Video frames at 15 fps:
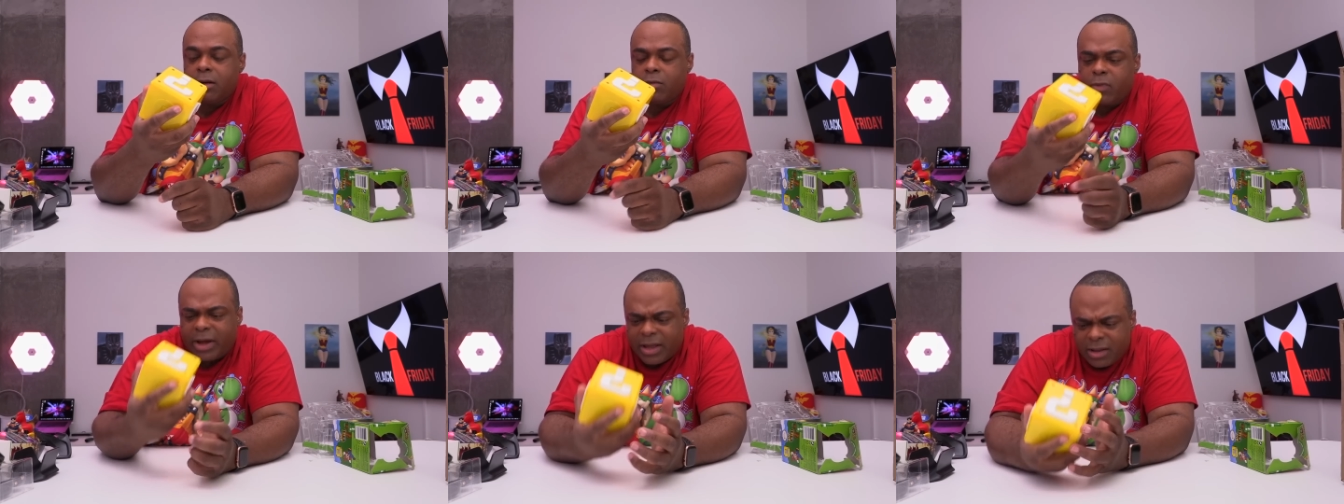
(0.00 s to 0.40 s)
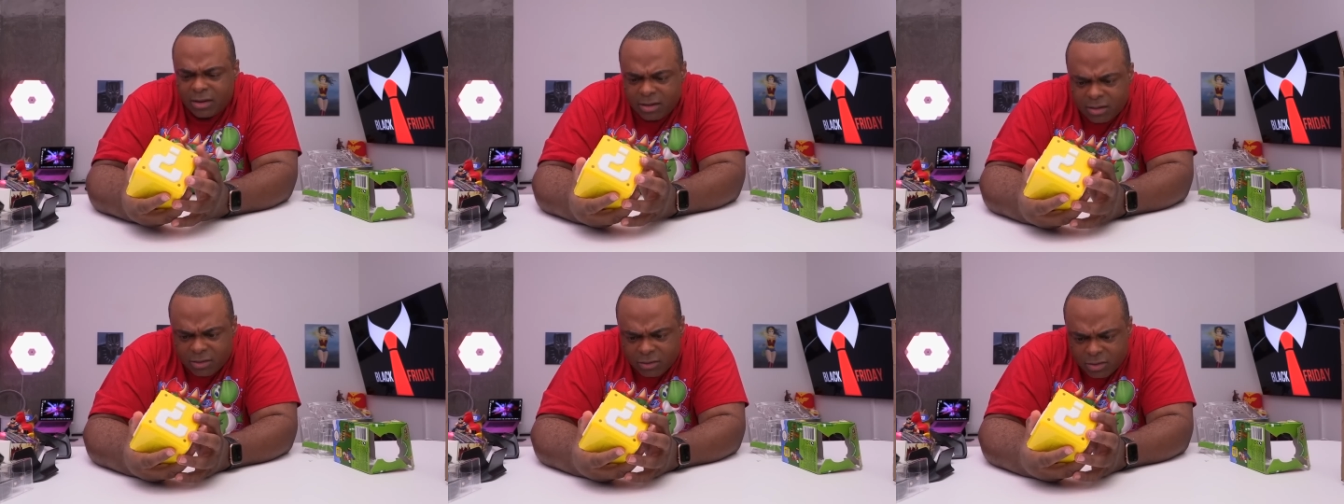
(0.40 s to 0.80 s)
Wait,
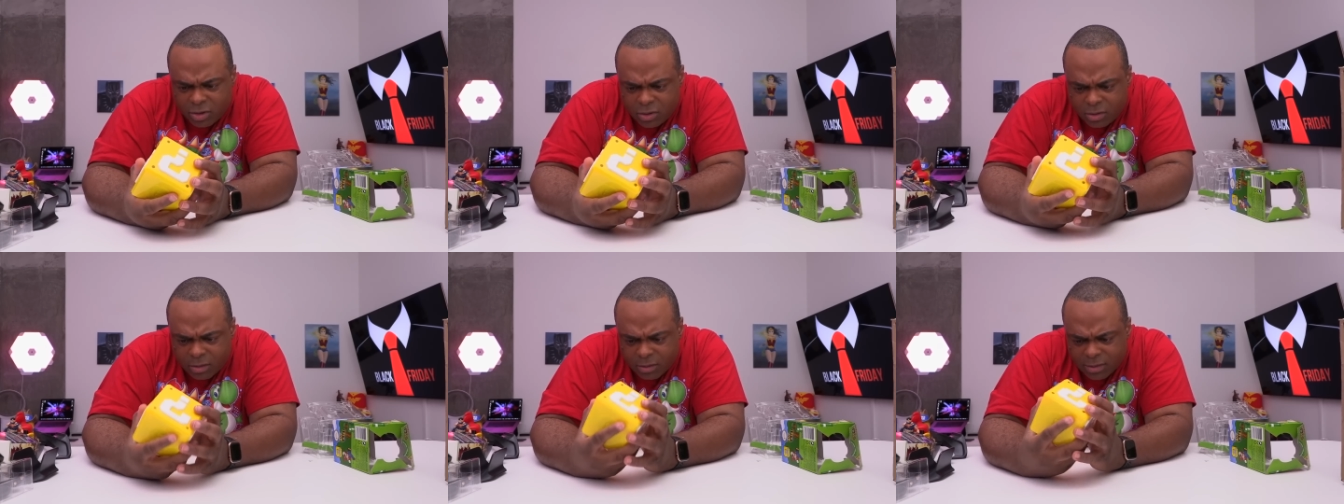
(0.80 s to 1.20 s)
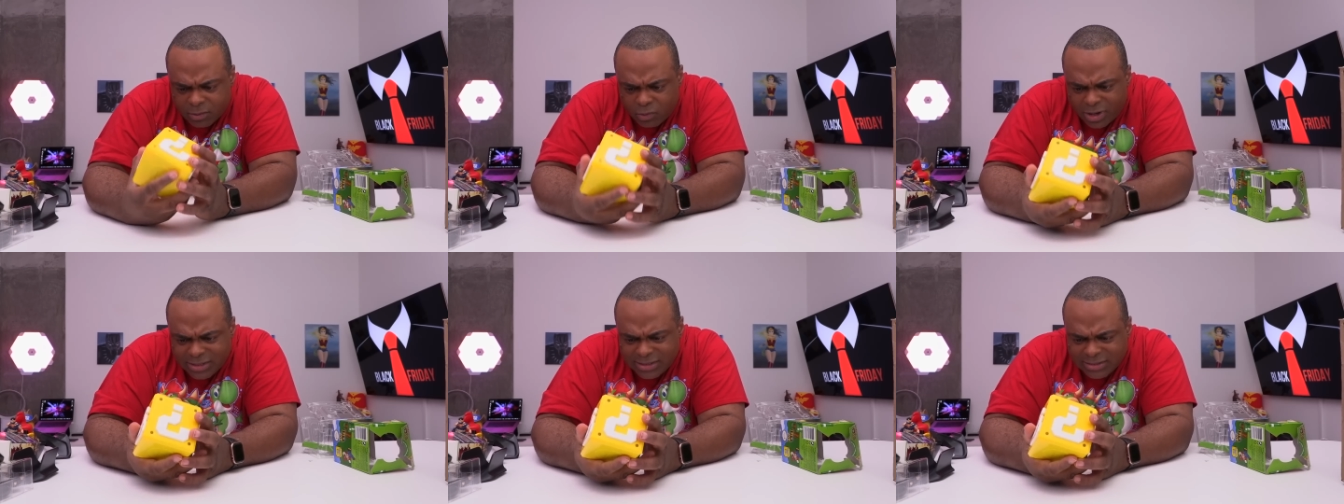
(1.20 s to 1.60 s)

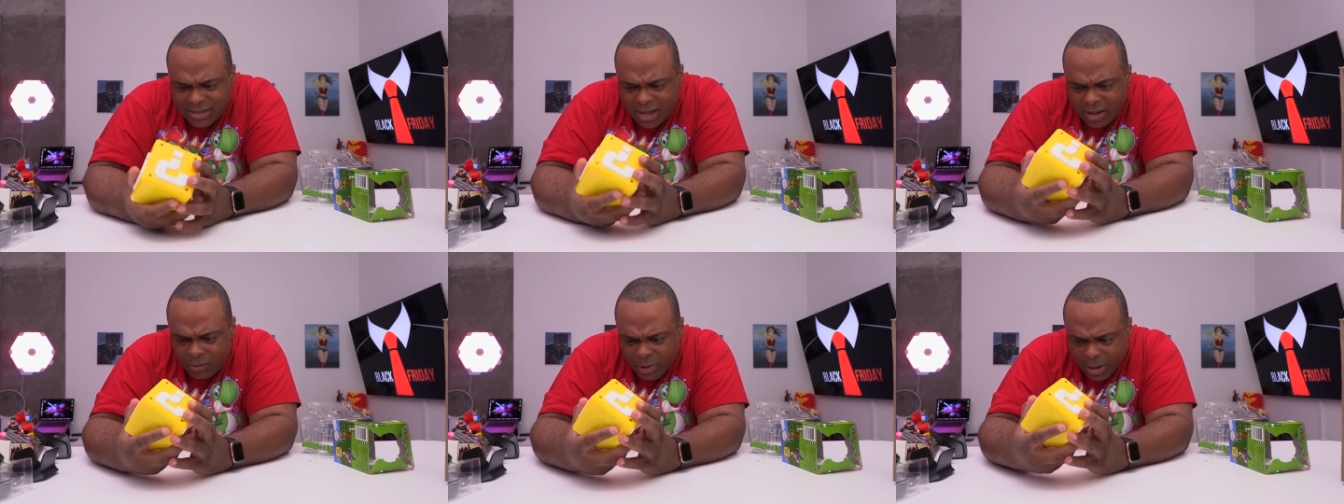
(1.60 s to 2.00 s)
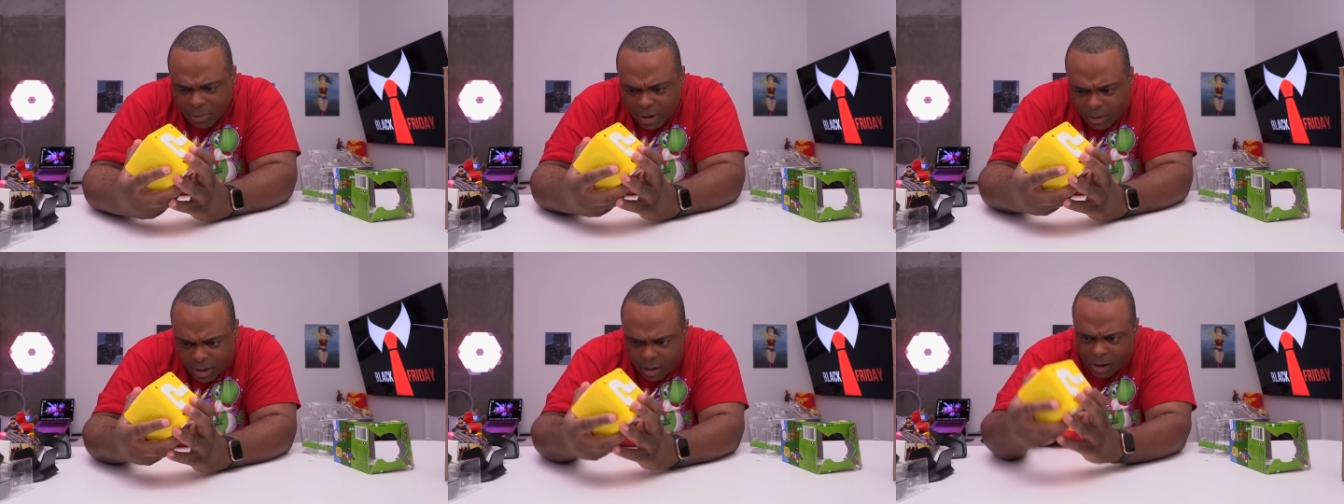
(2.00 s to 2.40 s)
what does it say? Wait, wait,
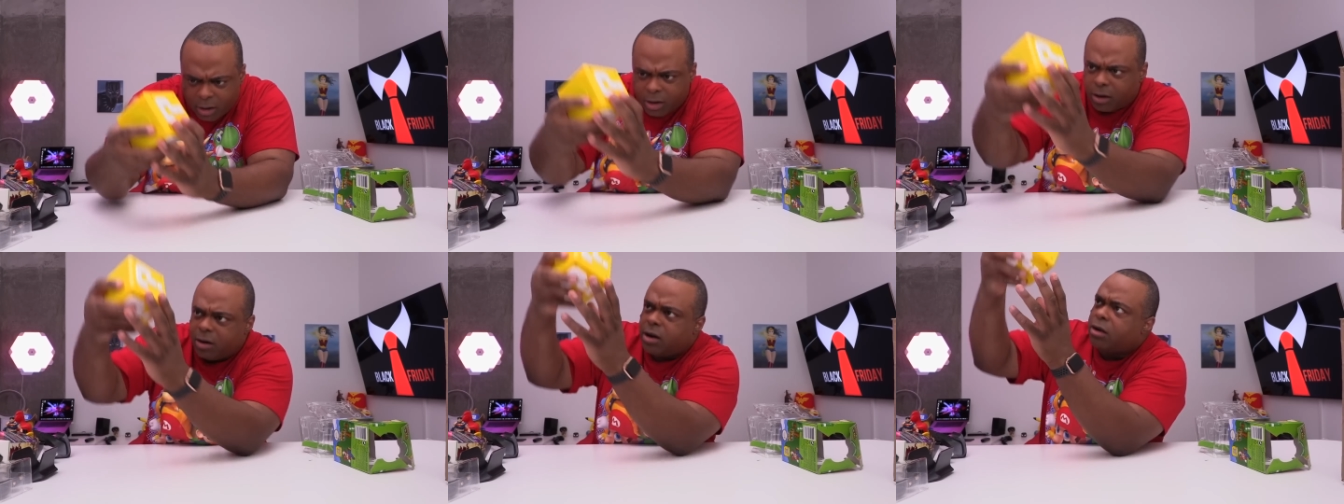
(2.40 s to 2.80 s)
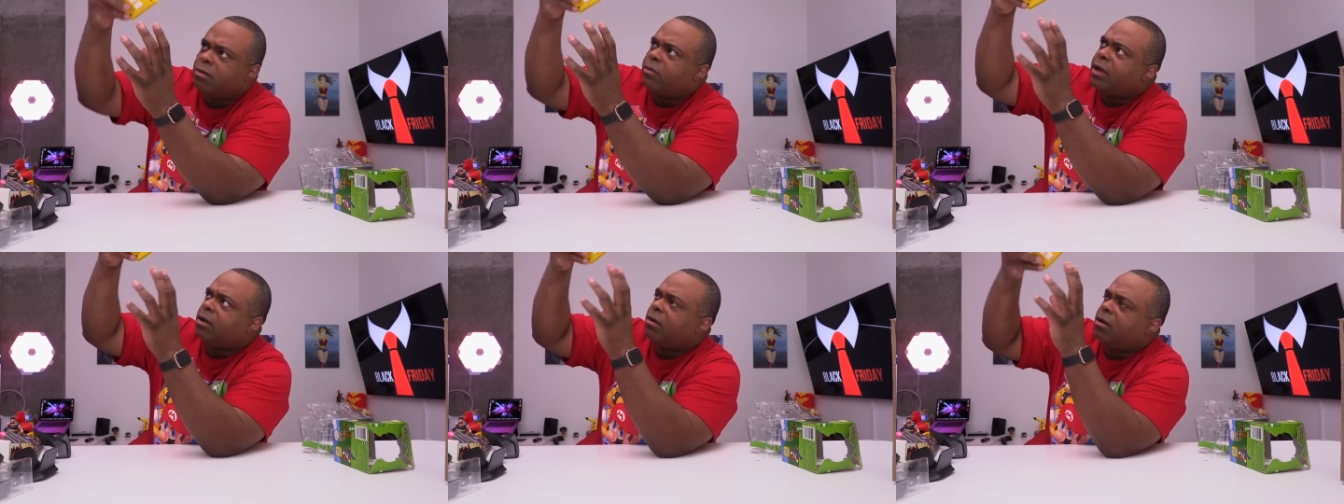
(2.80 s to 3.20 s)
hold on. Oh, hold on.
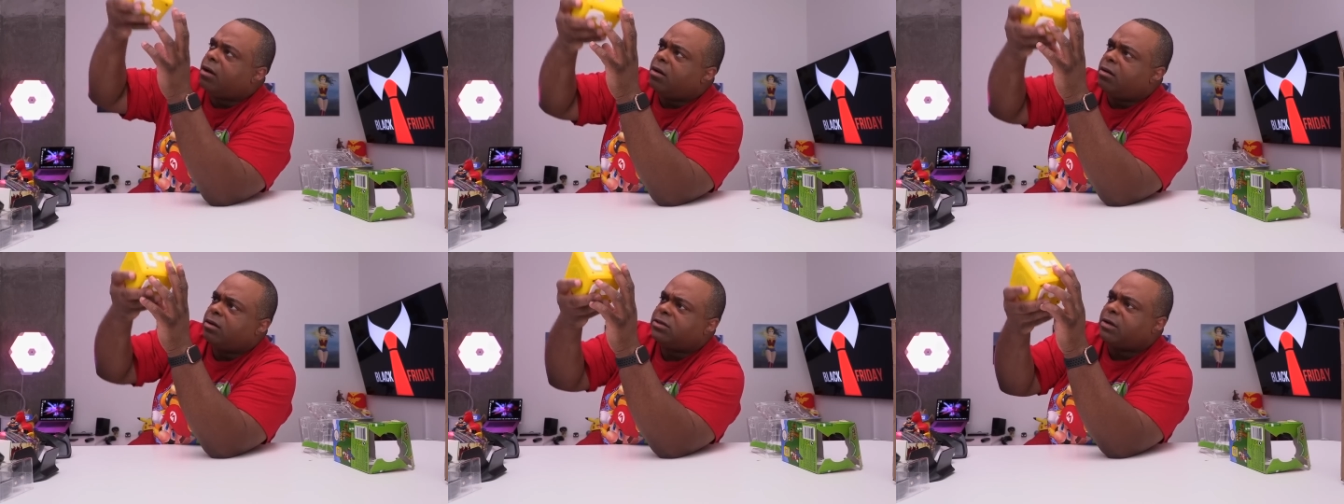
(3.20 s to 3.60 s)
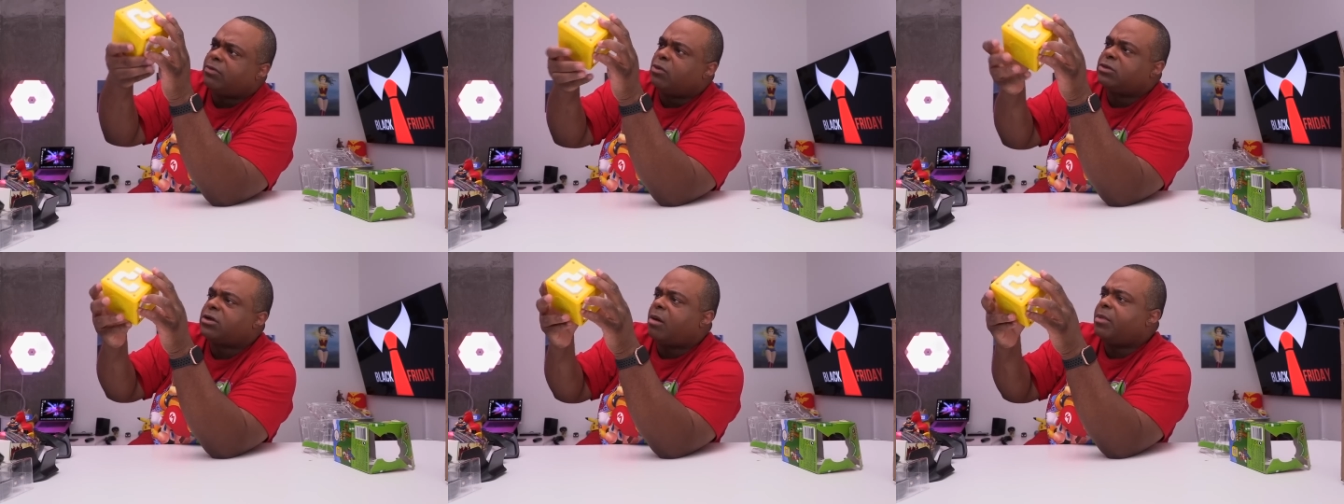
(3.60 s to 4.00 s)
Wait, hold on. Something
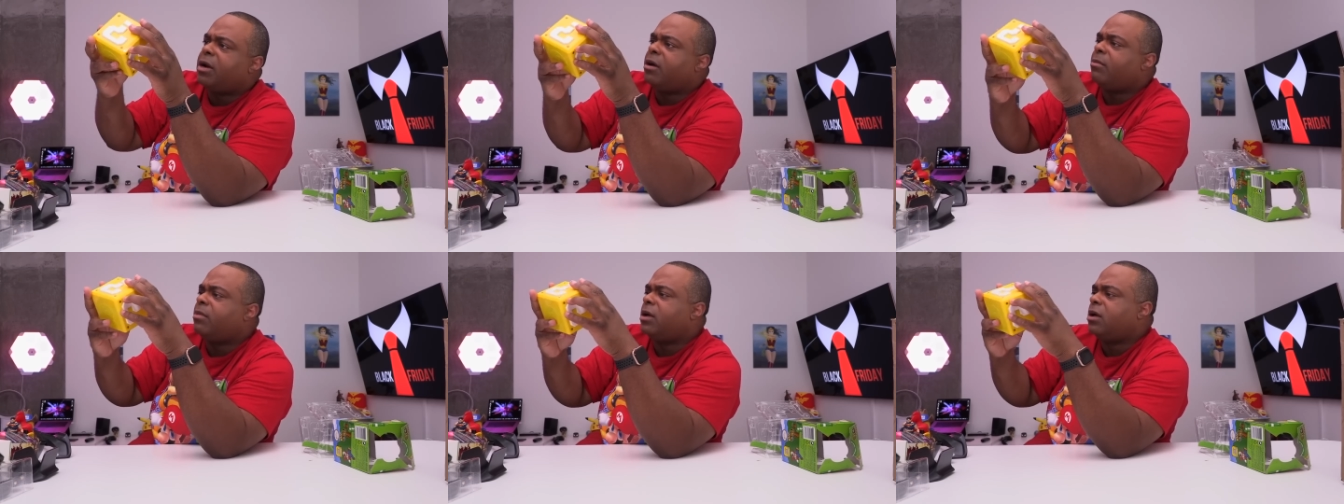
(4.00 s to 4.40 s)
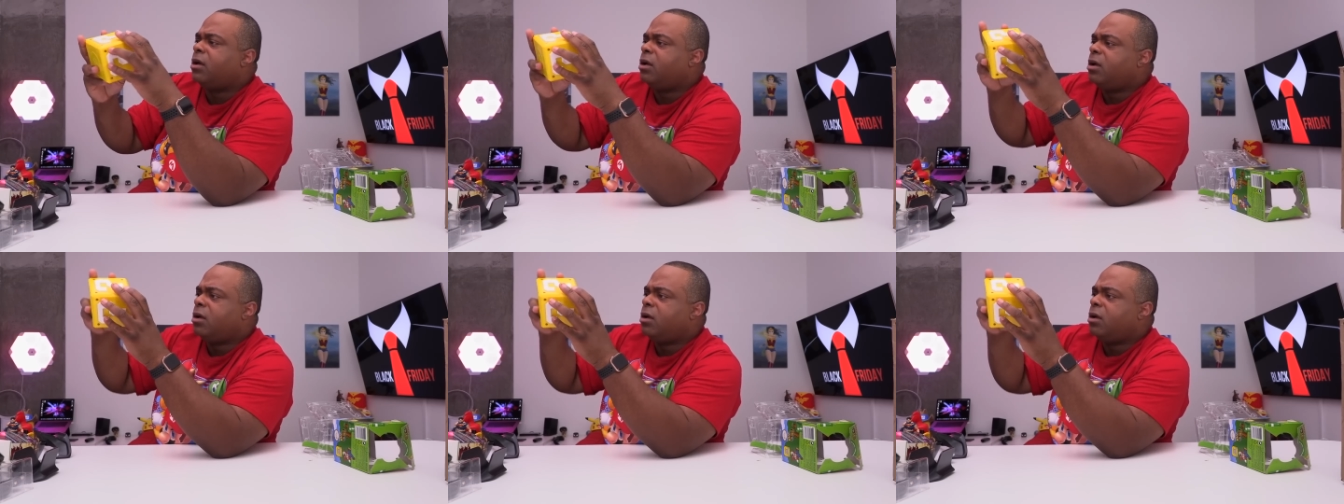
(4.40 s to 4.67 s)
was coming up.